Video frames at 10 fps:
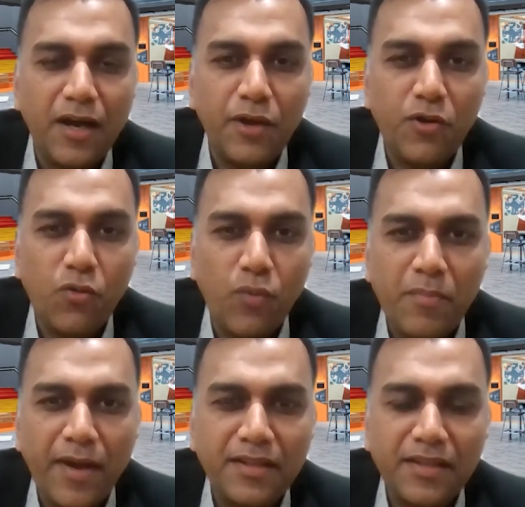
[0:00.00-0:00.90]
you know,
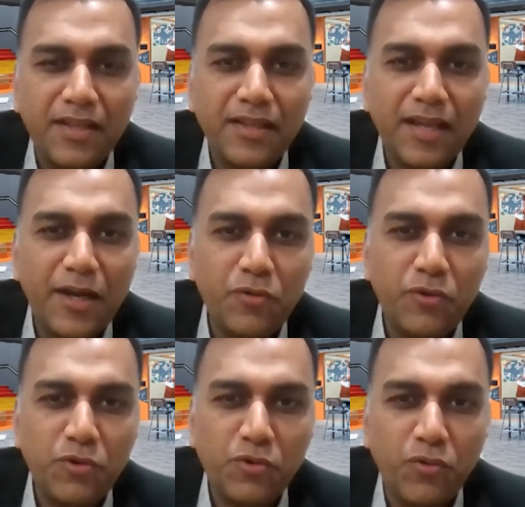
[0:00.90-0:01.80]
one might think that, you know,
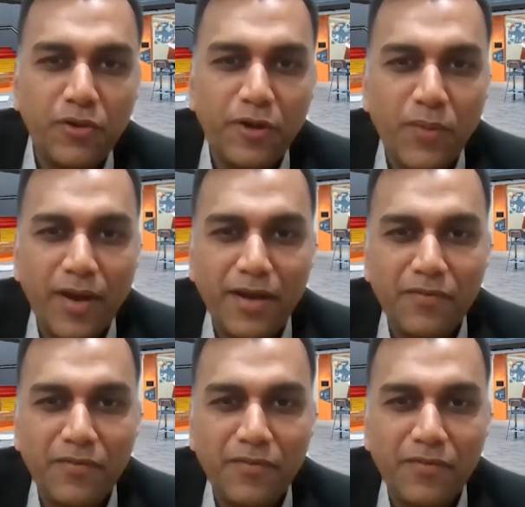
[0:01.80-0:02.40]
you don't require